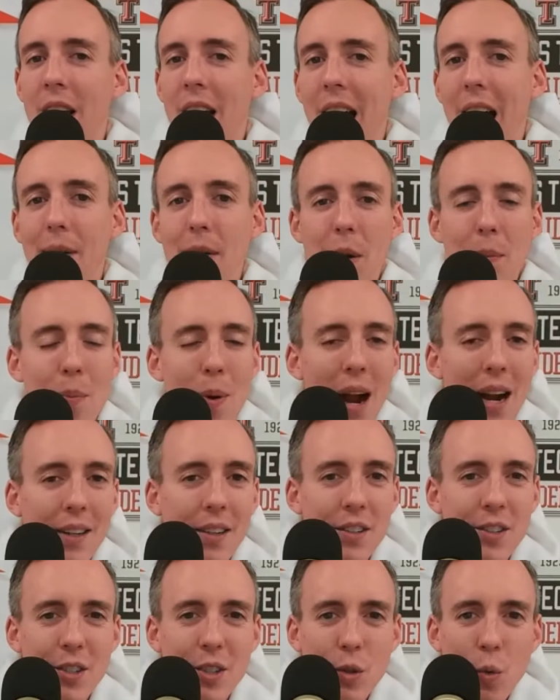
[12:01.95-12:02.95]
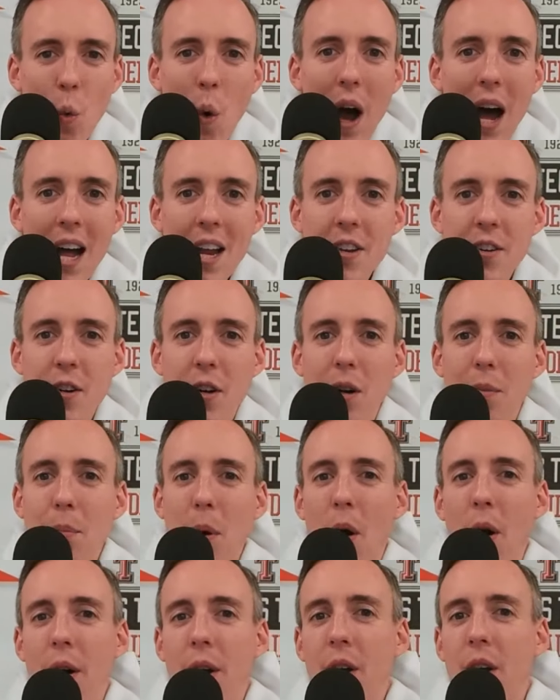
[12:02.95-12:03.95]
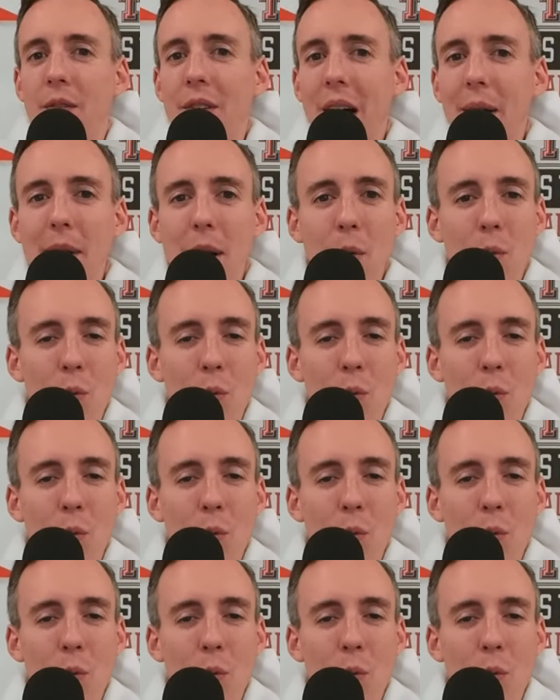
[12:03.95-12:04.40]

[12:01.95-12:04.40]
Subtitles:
how many practice squads you're a part of, how many